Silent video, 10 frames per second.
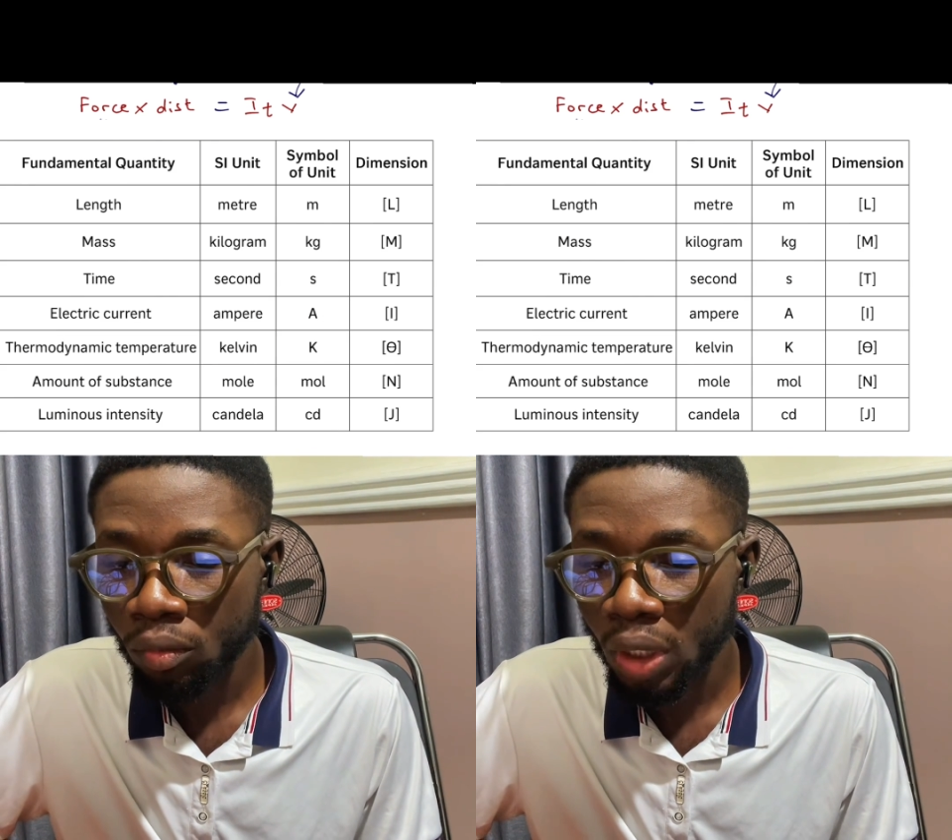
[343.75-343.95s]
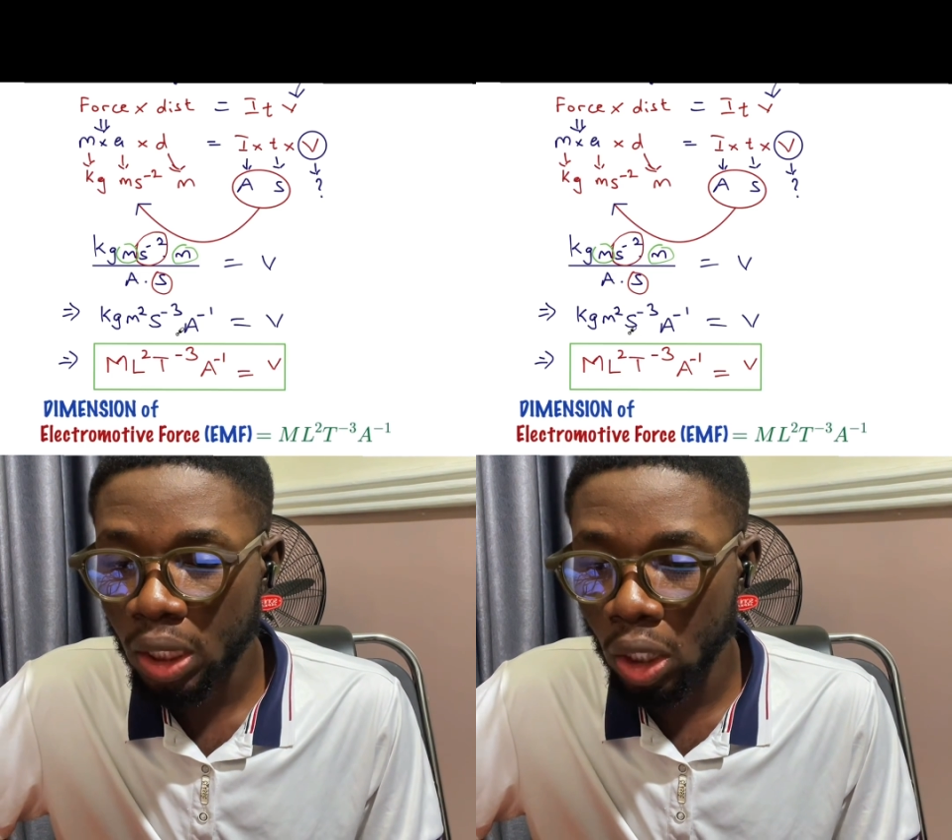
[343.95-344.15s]

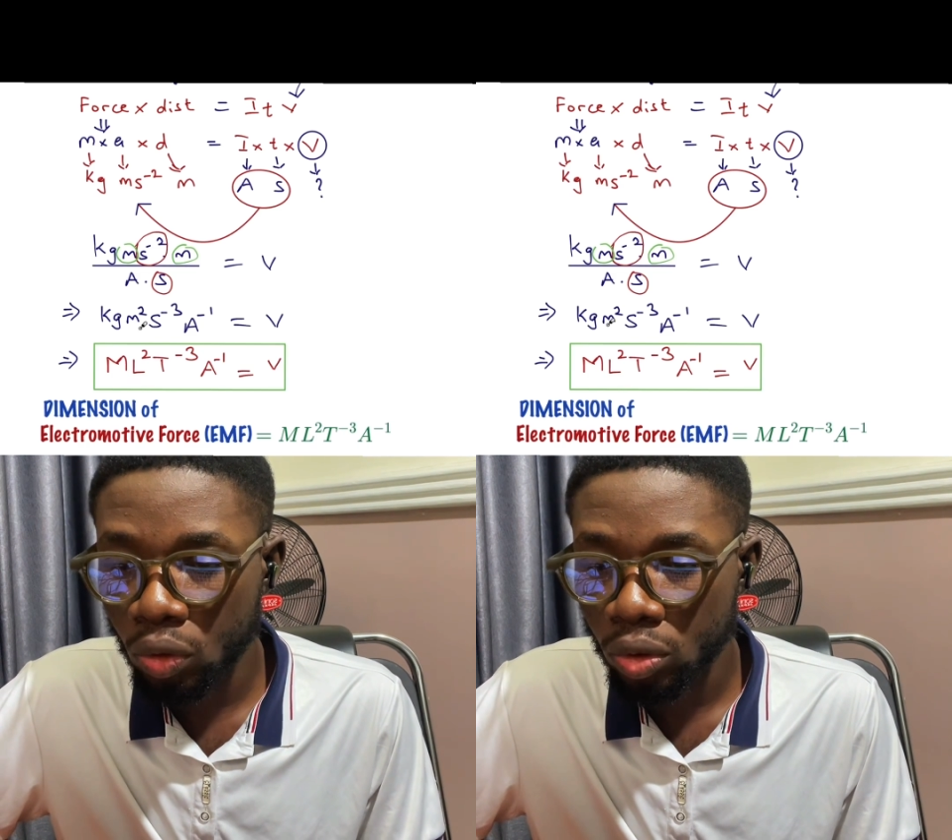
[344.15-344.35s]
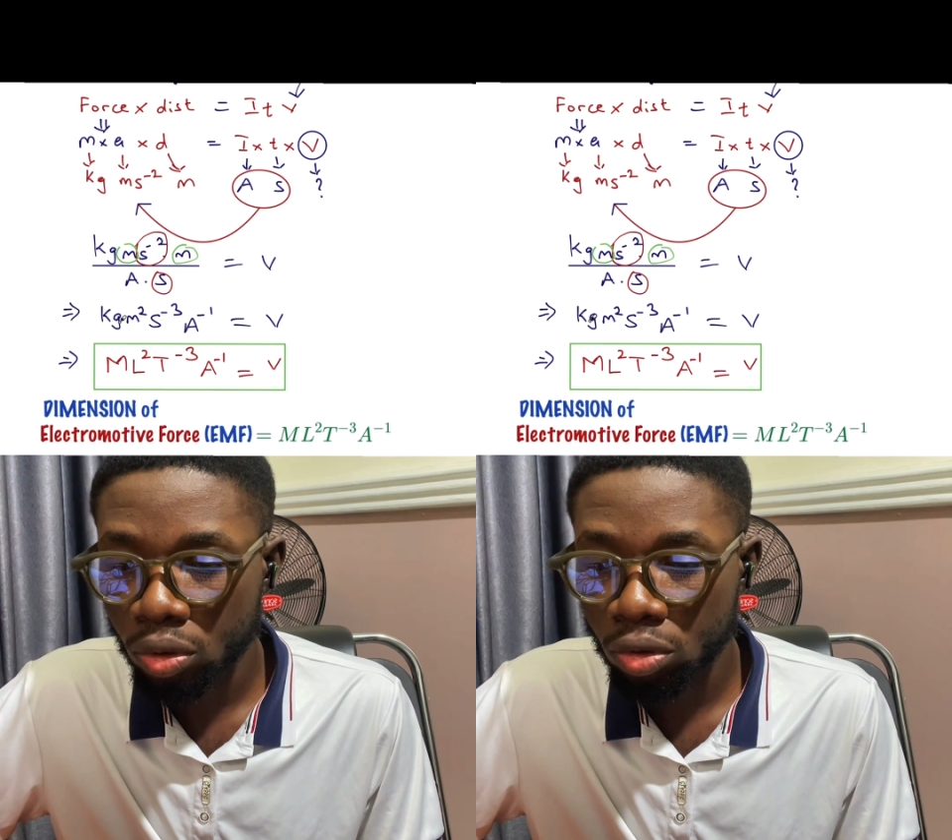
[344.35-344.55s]

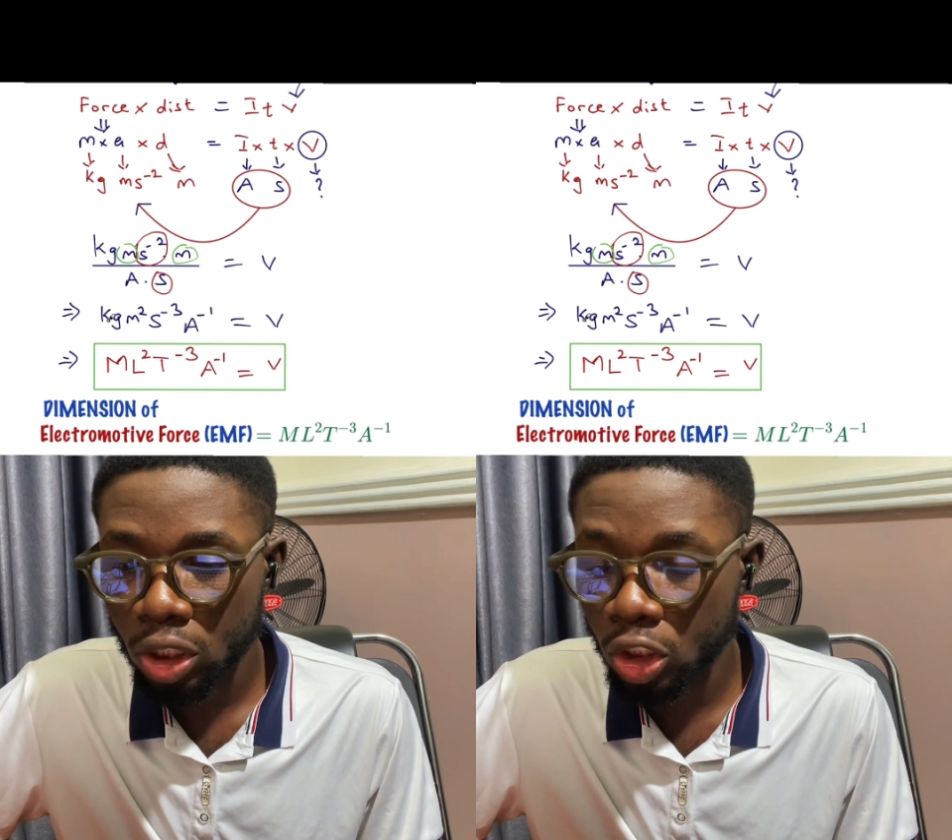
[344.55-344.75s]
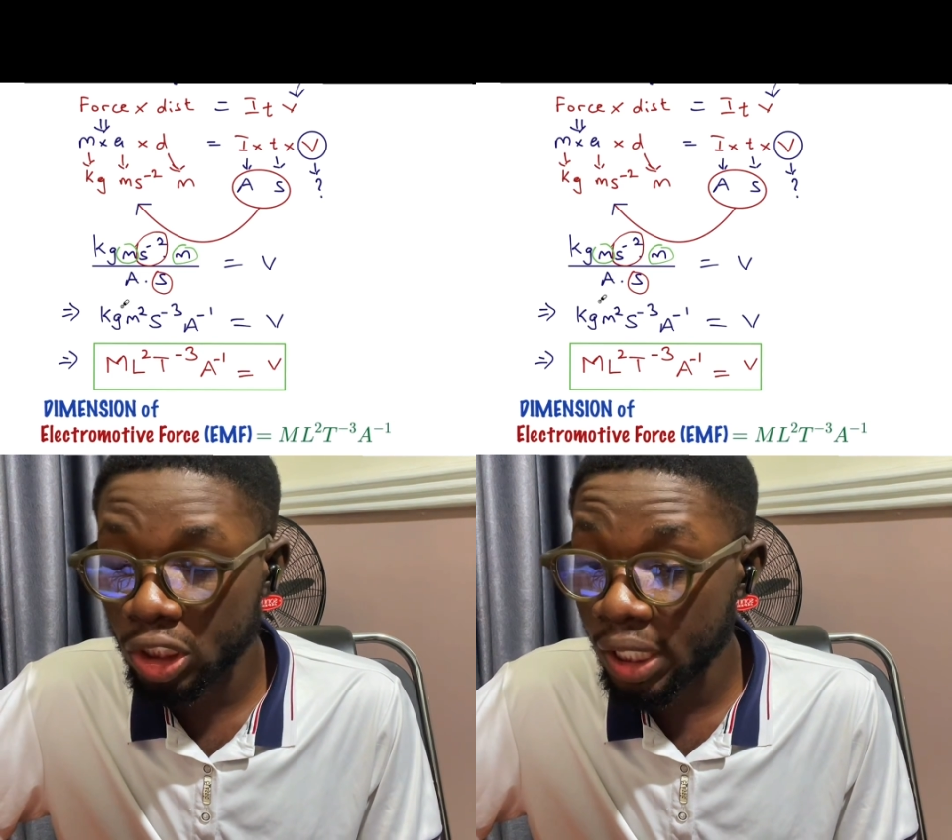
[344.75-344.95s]
Now,
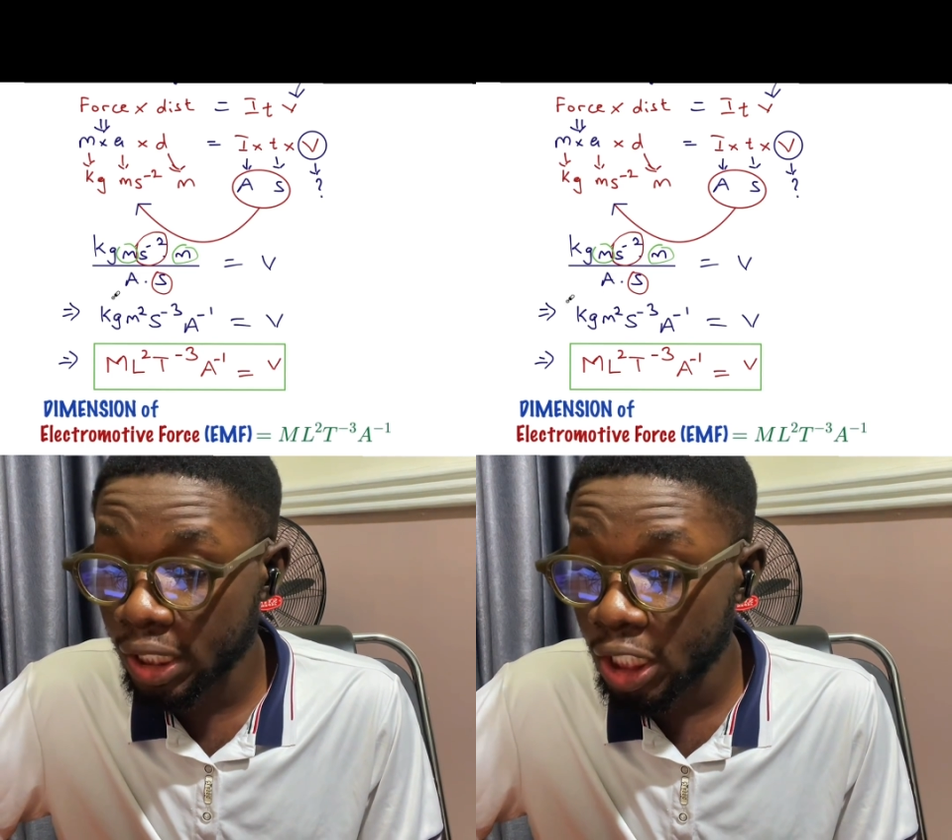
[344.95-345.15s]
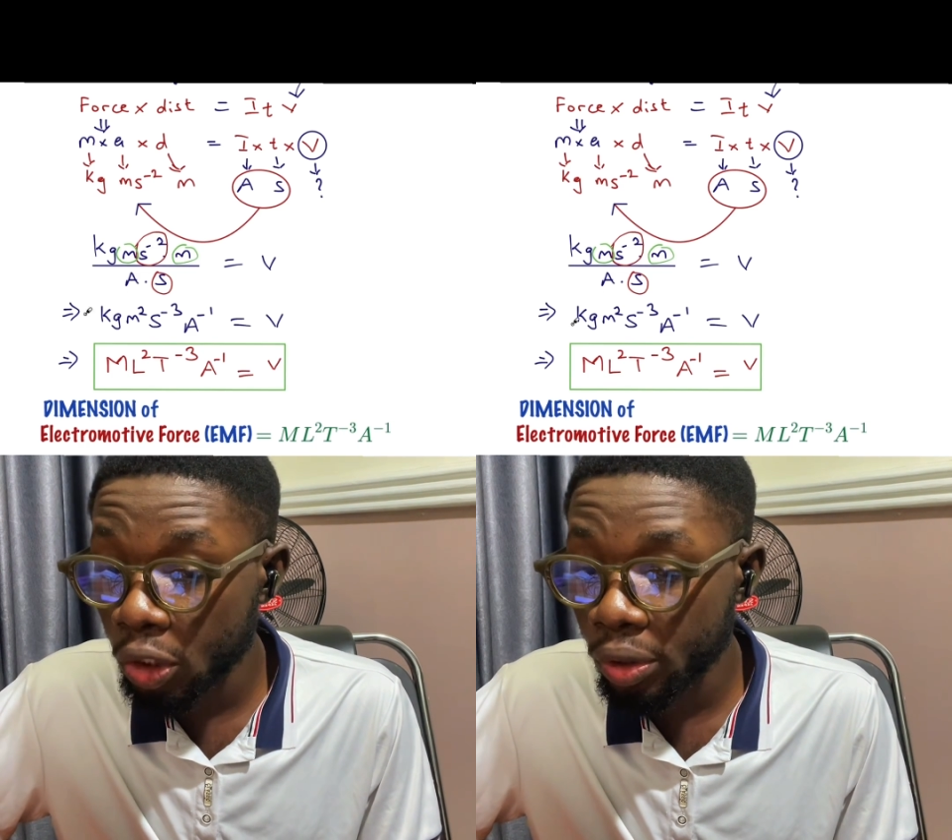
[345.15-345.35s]
you see that
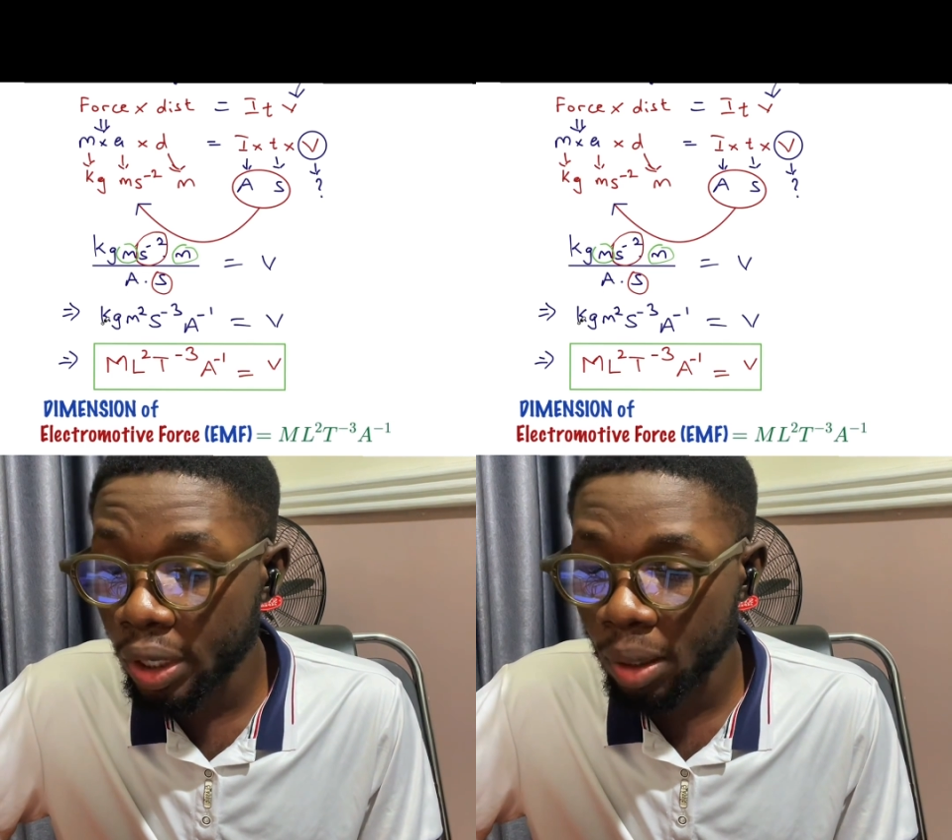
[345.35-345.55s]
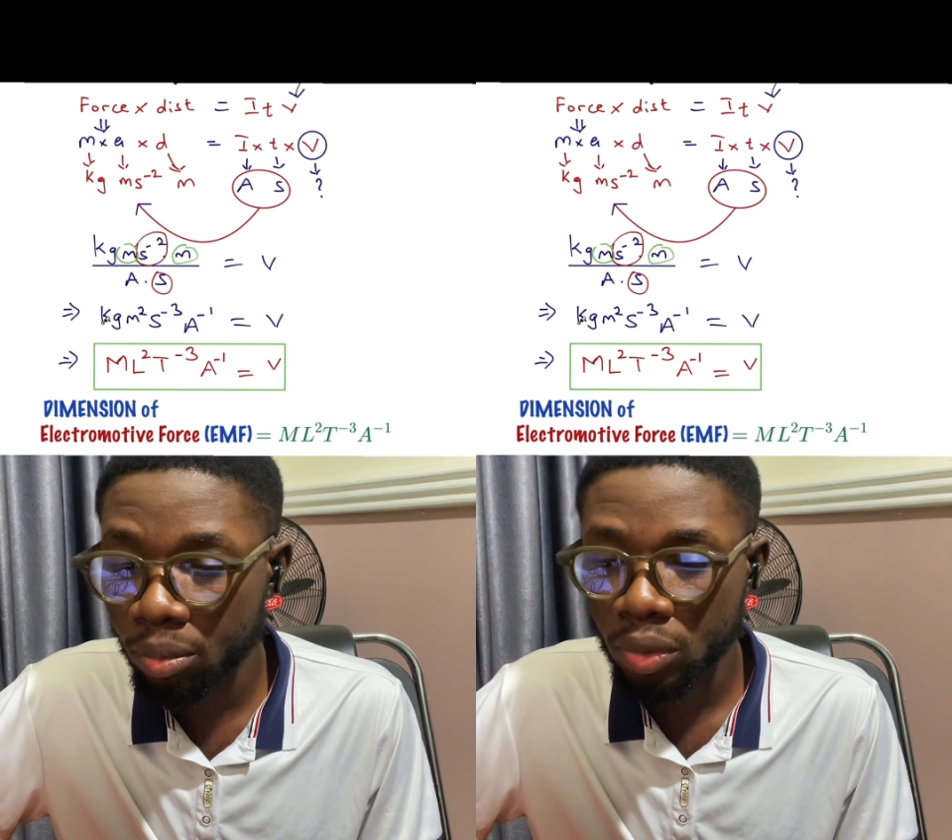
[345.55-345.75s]

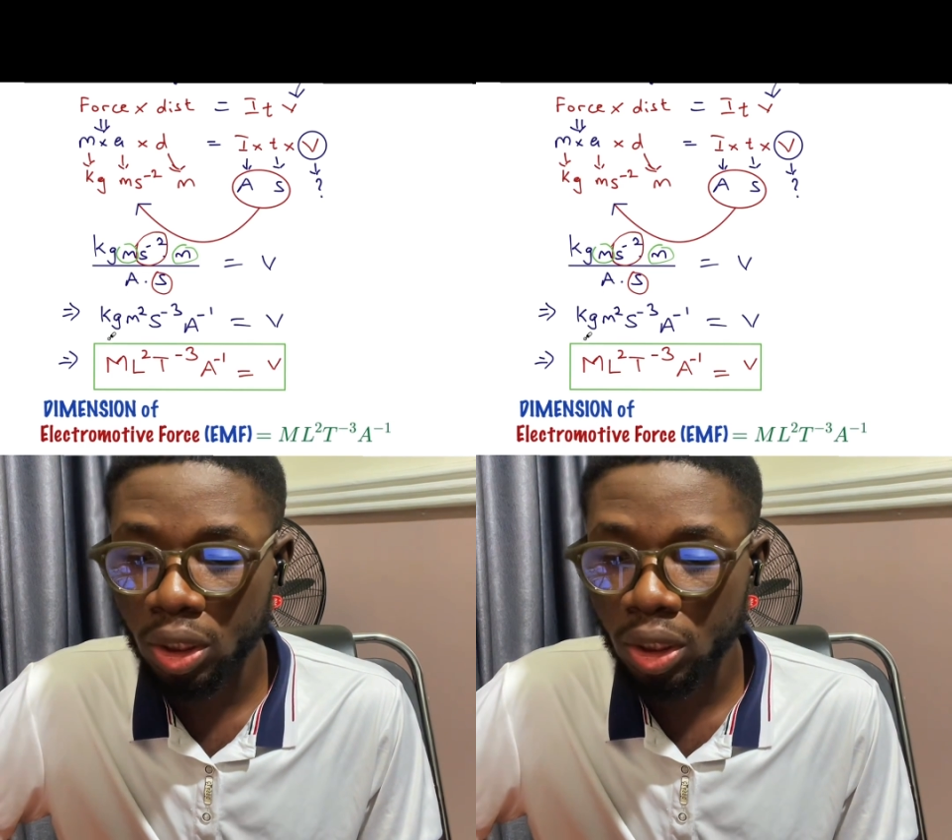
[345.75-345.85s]
kilogram